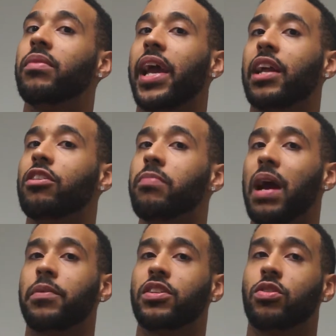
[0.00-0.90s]
And you
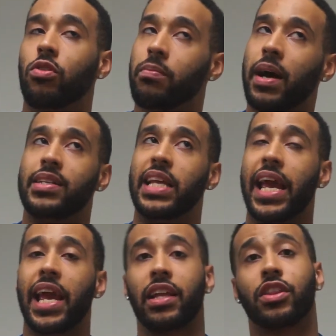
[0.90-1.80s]
might be sore by
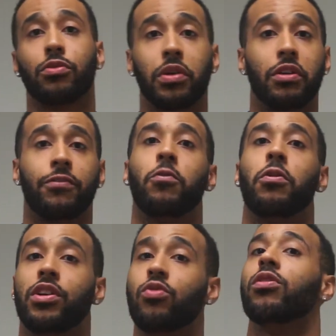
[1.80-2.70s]
day 3 or
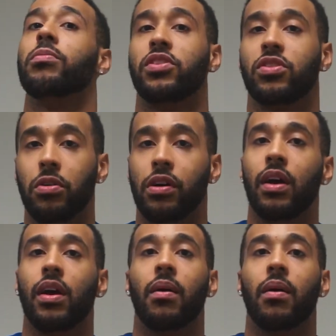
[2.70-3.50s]
4. You will be sore.